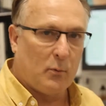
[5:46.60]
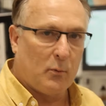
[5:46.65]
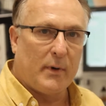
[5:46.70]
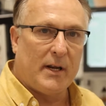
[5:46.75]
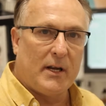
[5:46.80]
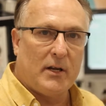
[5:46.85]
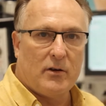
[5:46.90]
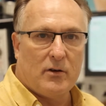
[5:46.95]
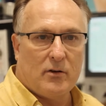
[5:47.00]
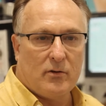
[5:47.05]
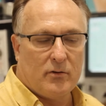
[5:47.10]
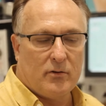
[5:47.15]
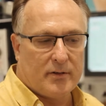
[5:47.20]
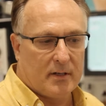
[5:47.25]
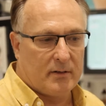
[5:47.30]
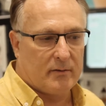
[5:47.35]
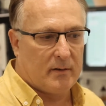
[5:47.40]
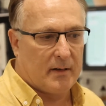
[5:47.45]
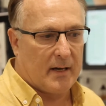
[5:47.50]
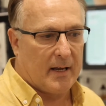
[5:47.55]
we use
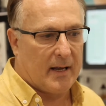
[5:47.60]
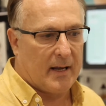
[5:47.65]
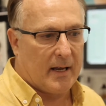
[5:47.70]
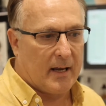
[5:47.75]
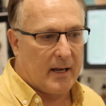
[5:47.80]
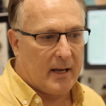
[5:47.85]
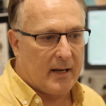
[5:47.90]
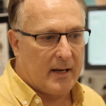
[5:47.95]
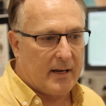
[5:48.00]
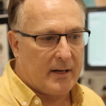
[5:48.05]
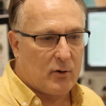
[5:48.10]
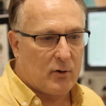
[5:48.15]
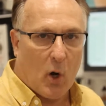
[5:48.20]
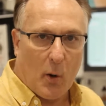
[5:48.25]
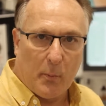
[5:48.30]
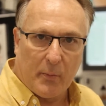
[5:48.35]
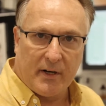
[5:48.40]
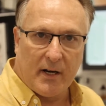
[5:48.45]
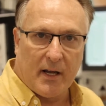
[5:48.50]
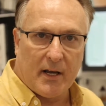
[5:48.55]
it in
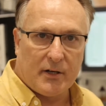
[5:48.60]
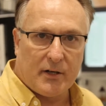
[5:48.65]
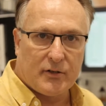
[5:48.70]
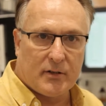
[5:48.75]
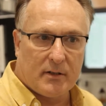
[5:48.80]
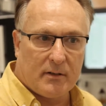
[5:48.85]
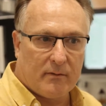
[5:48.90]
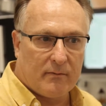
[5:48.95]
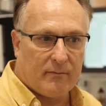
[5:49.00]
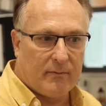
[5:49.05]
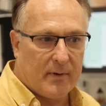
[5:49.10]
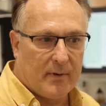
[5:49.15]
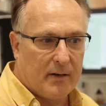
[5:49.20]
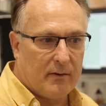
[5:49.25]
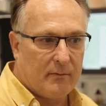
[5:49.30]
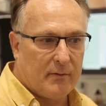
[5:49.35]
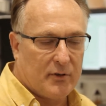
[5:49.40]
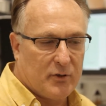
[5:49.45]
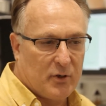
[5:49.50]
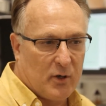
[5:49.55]
combination
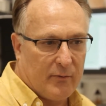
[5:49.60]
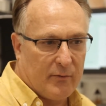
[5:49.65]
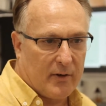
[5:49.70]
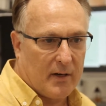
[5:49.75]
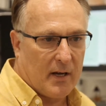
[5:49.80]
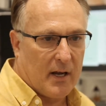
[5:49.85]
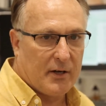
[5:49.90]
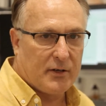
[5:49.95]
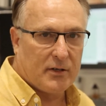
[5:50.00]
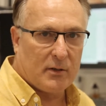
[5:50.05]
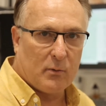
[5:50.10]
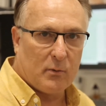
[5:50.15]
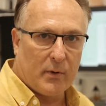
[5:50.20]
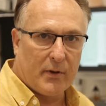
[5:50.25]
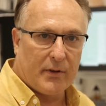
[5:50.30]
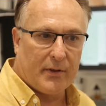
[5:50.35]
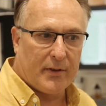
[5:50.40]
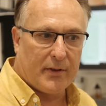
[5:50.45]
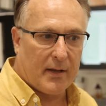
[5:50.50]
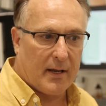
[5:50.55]
in rejuvenation
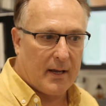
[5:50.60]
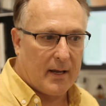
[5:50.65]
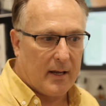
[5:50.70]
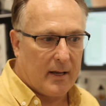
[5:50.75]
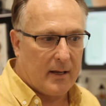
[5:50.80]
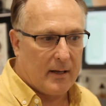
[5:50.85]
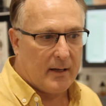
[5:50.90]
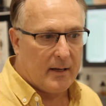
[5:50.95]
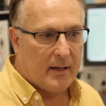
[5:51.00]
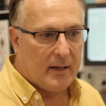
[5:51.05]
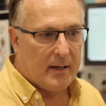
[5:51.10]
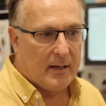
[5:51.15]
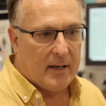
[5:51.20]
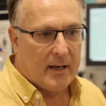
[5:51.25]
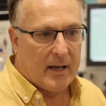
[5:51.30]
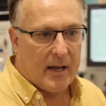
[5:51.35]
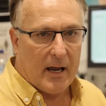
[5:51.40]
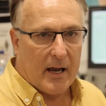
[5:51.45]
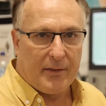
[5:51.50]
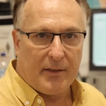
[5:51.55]
with
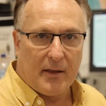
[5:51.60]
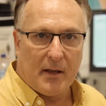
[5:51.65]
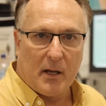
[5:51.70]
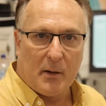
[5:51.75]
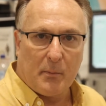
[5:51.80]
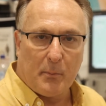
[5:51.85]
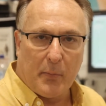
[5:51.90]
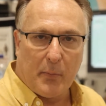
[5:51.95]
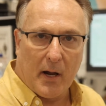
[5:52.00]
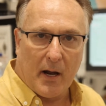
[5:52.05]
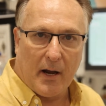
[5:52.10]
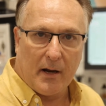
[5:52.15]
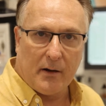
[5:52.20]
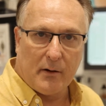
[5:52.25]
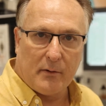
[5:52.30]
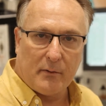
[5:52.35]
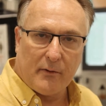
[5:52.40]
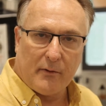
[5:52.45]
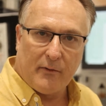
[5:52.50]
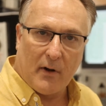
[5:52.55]
other
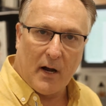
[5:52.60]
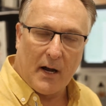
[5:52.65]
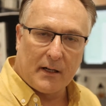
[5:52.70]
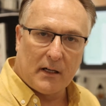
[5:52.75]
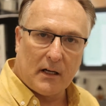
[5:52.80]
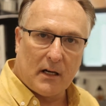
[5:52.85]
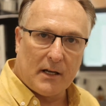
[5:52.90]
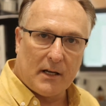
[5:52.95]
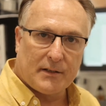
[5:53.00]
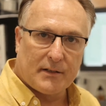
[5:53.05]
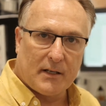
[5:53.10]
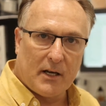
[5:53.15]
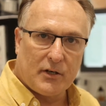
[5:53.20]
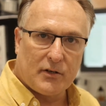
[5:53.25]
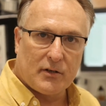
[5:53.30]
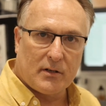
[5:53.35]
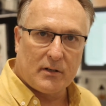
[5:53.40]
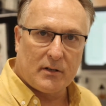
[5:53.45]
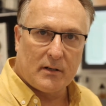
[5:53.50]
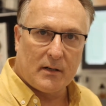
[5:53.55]

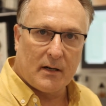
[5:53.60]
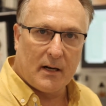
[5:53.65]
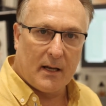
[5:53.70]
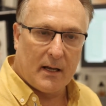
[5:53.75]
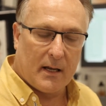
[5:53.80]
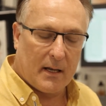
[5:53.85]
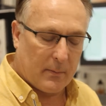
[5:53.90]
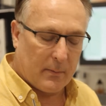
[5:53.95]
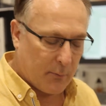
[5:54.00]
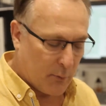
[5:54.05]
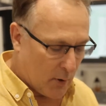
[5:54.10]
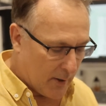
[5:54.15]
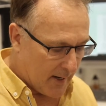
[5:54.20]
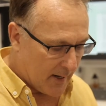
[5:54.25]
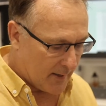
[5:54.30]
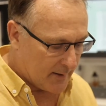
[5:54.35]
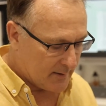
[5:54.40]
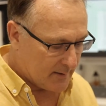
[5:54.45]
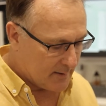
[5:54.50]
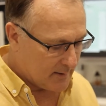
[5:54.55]
biorevitalization
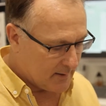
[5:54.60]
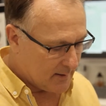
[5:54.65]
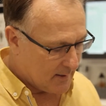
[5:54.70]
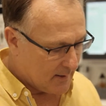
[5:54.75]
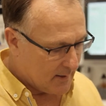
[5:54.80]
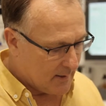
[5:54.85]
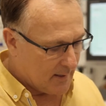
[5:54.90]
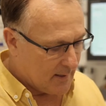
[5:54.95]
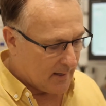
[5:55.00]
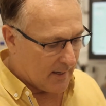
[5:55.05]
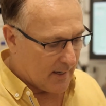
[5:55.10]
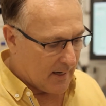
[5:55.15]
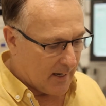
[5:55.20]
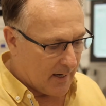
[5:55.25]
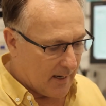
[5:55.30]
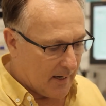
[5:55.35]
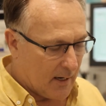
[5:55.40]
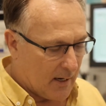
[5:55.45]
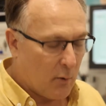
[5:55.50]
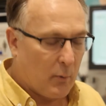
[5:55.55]
products.
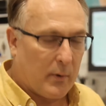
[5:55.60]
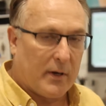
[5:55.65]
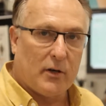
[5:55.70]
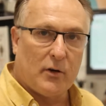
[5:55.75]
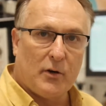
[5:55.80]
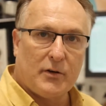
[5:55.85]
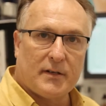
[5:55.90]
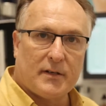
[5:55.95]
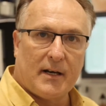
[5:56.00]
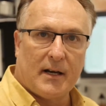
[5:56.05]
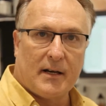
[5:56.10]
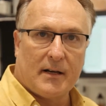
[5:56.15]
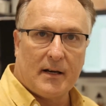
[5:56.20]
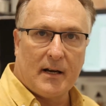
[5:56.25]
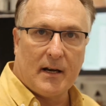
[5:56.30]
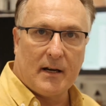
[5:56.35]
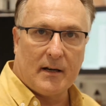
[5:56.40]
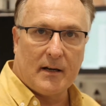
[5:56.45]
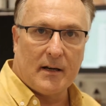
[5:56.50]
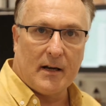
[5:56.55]
We use it
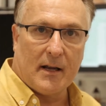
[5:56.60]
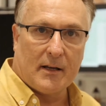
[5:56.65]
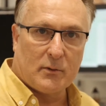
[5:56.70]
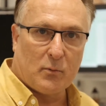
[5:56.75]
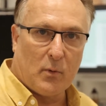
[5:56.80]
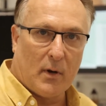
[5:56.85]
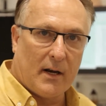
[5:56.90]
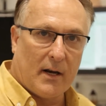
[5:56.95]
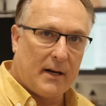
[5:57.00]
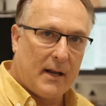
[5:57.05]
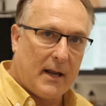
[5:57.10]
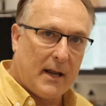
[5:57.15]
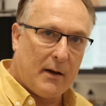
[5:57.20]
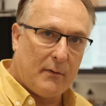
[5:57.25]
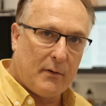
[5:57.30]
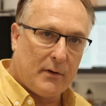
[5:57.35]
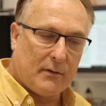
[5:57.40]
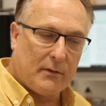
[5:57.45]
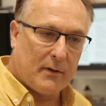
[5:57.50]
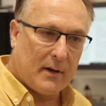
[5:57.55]
as well in
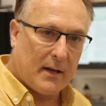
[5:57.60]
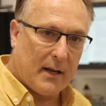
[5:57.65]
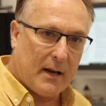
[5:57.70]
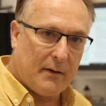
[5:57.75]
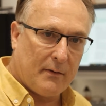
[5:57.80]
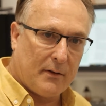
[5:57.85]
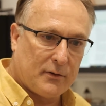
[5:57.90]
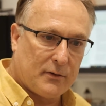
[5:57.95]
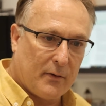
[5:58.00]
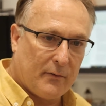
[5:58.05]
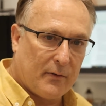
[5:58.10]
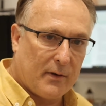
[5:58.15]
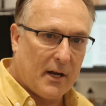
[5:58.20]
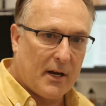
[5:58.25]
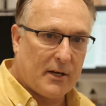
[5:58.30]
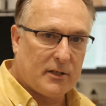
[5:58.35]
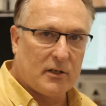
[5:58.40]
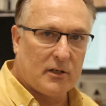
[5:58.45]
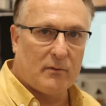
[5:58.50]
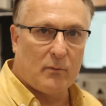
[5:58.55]
hair
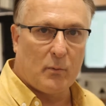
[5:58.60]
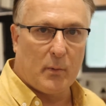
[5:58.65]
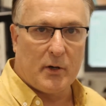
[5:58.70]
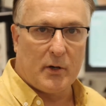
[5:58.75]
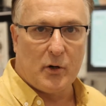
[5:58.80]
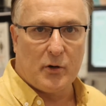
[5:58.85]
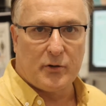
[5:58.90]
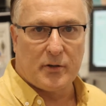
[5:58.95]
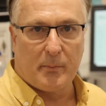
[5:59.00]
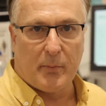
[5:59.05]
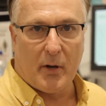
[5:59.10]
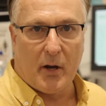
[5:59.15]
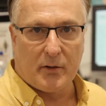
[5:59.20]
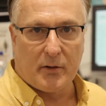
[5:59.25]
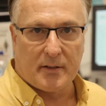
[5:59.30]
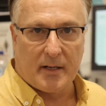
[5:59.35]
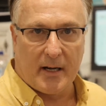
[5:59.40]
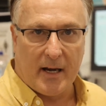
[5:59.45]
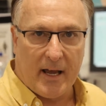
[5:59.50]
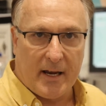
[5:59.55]
rejuvenation. We use it
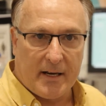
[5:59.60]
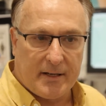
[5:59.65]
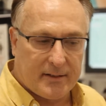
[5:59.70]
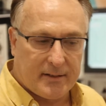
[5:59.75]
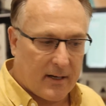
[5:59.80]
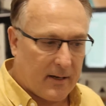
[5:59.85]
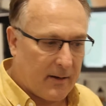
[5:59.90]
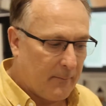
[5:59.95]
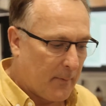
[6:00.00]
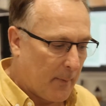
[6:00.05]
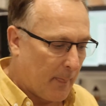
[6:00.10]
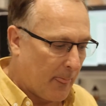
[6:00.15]
post laser,